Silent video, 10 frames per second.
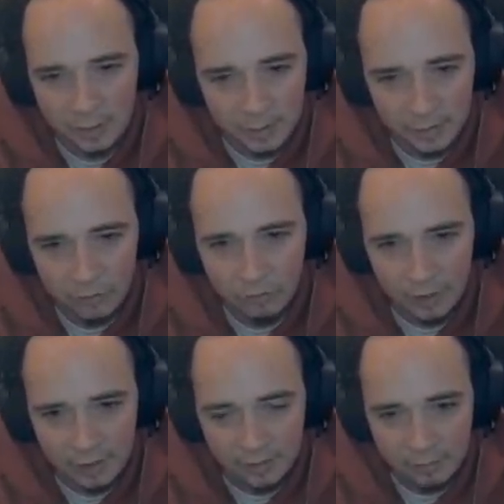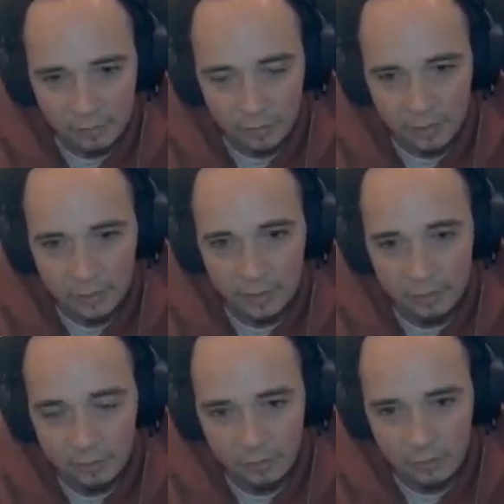it's tricky, so it
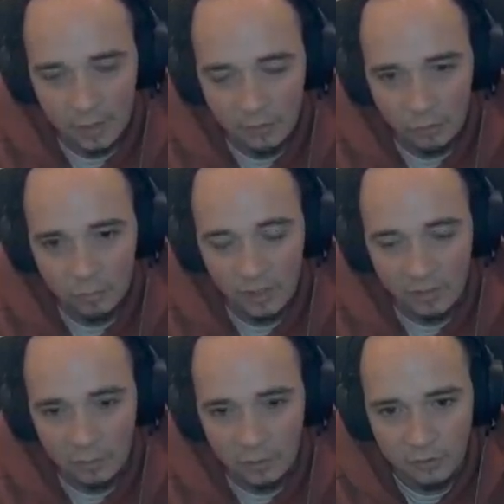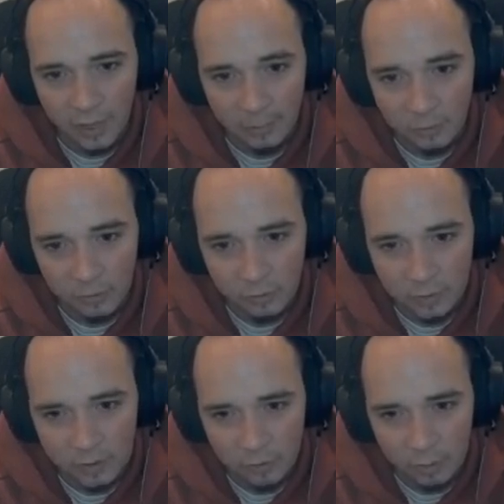just ends up saving you time to just do
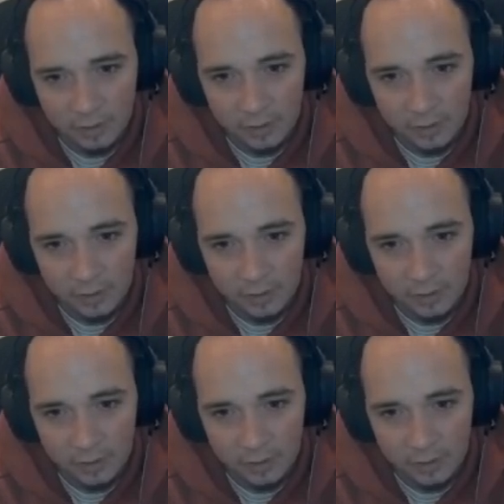it this way.